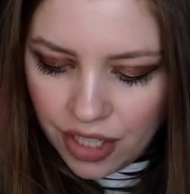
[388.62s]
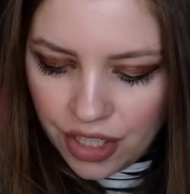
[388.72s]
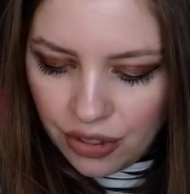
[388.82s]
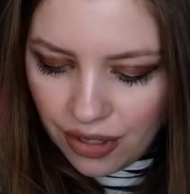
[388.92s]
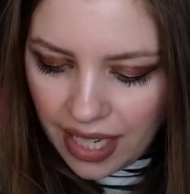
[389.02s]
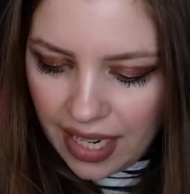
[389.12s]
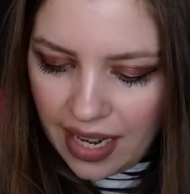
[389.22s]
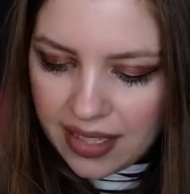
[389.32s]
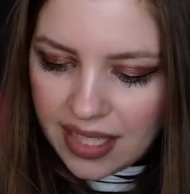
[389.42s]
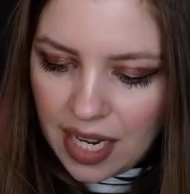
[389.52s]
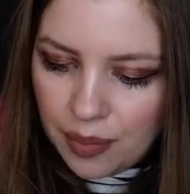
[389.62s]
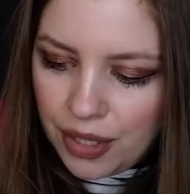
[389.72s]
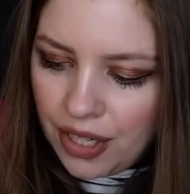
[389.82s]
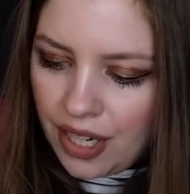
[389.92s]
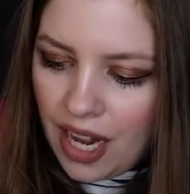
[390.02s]
You'll get a
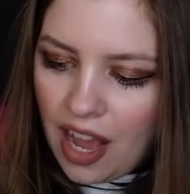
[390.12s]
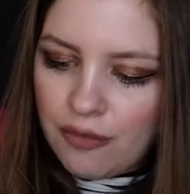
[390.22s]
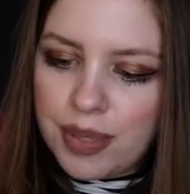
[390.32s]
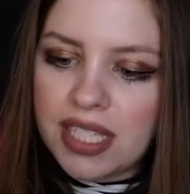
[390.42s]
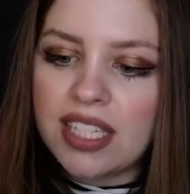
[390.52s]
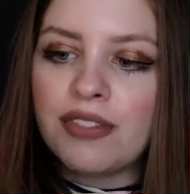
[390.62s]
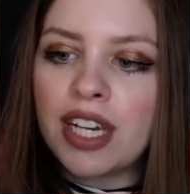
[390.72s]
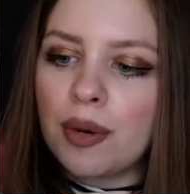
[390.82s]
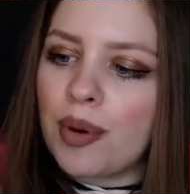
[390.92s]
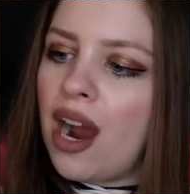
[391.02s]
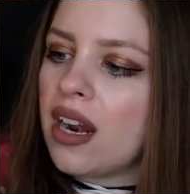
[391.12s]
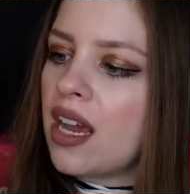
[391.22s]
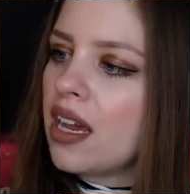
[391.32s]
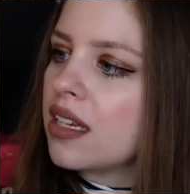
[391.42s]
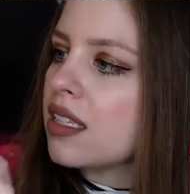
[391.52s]
sampler of Pacifica
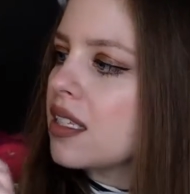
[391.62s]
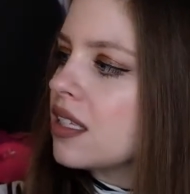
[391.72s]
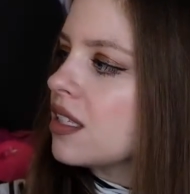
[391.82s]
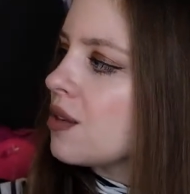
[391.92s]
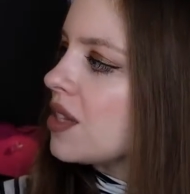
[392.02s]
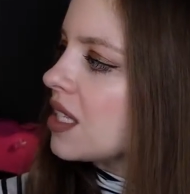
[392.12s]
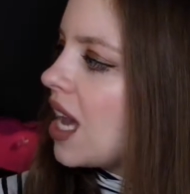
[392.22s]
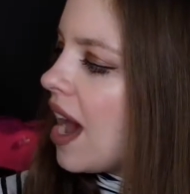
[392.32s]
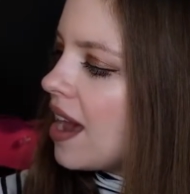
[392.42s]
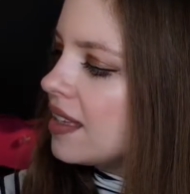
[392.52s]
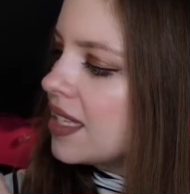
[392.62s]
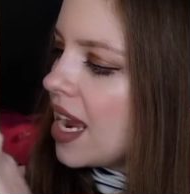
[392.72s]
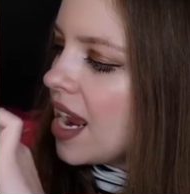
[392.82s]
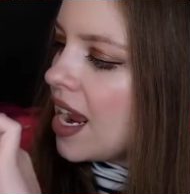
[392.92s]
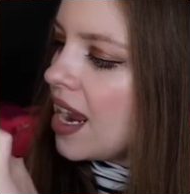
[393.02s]
products. So this has
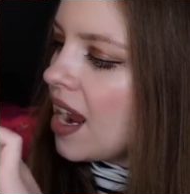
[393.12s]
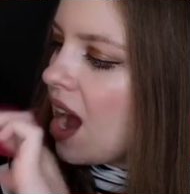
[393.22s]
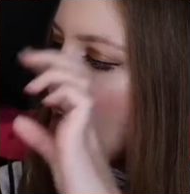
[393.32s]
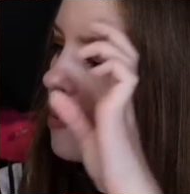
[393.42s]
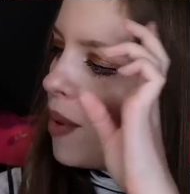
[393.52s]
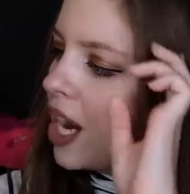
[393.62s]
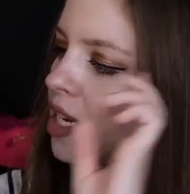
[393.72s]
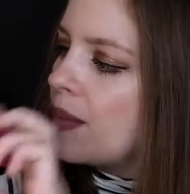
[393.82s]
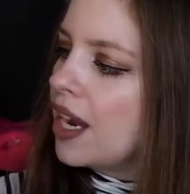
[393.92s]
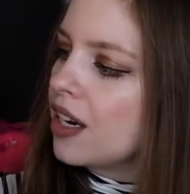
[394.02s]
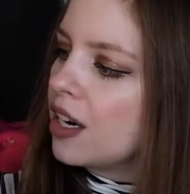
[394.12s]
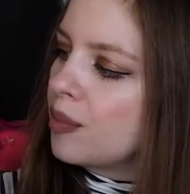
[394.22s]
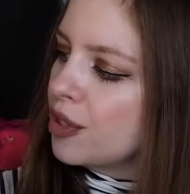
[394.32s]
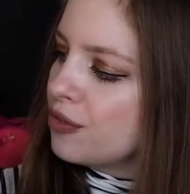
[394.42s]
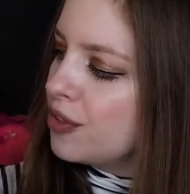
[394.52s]
a um, body butter,
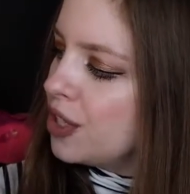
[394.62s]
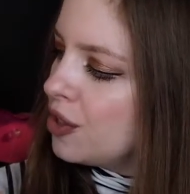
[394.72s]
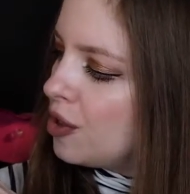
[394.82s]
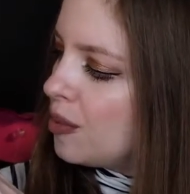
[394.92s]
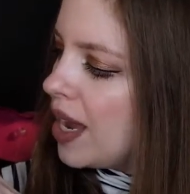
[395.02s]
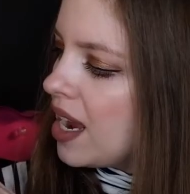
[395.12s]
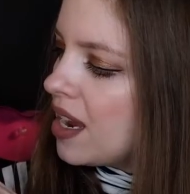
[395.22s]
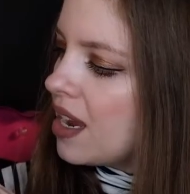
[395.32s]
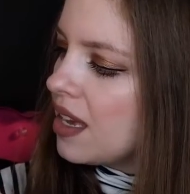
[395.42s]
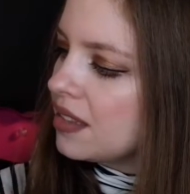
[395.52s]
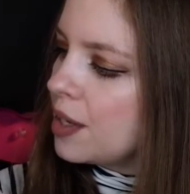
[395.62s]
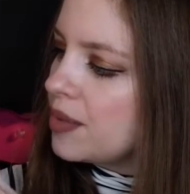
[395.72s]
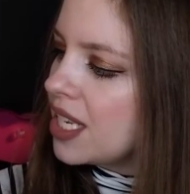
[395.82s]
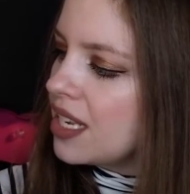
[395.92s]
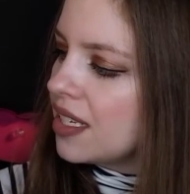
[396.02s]
perfume, and
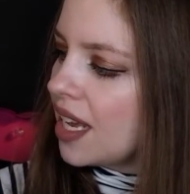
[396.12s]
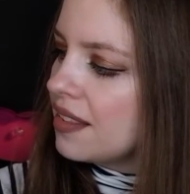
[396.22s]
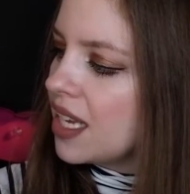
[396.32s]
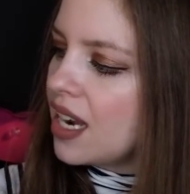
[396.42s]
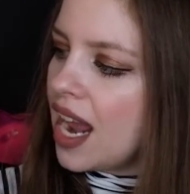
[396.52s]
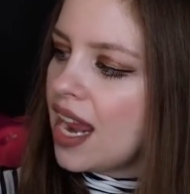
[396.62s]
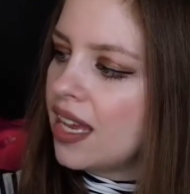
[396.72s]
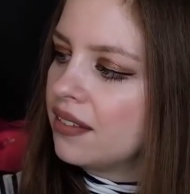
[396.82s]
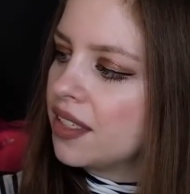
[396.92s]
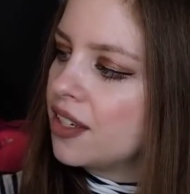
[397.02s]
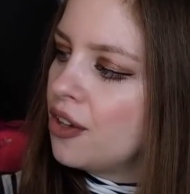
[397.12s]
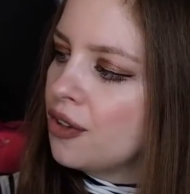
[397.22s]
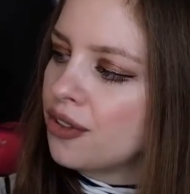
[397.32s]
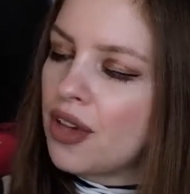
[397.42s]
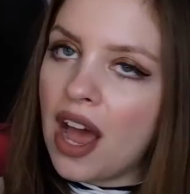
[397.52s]
lip tint, and then a
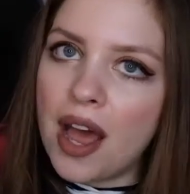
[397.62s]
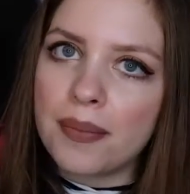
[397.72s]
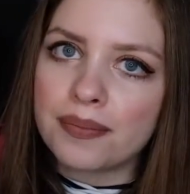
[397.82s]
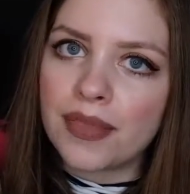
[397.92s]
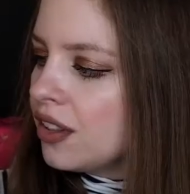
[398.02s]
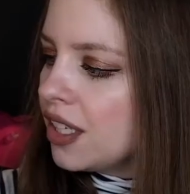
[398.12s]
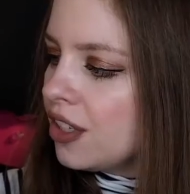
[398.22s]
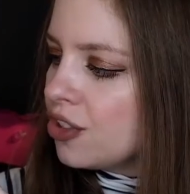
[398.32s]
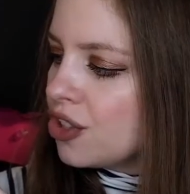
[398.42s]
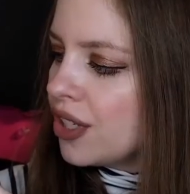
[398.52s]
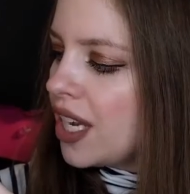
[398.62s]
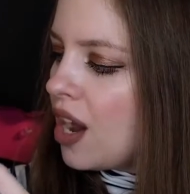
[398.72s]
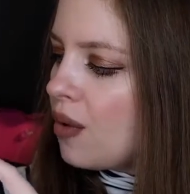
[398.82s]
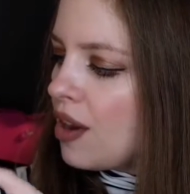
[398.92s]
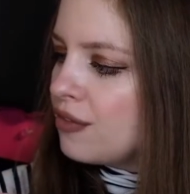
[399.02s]
little um, little
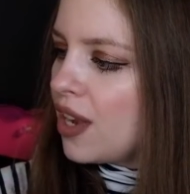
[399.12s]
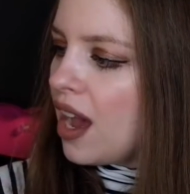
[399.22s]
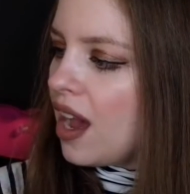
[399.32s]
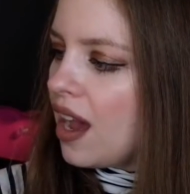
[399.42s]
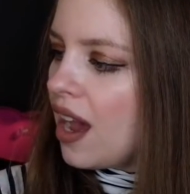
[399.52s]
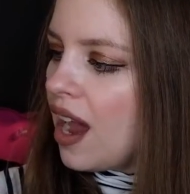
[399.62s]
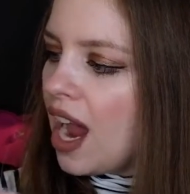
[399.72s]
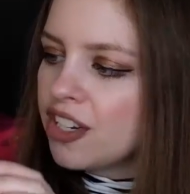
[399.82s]
trio of uh,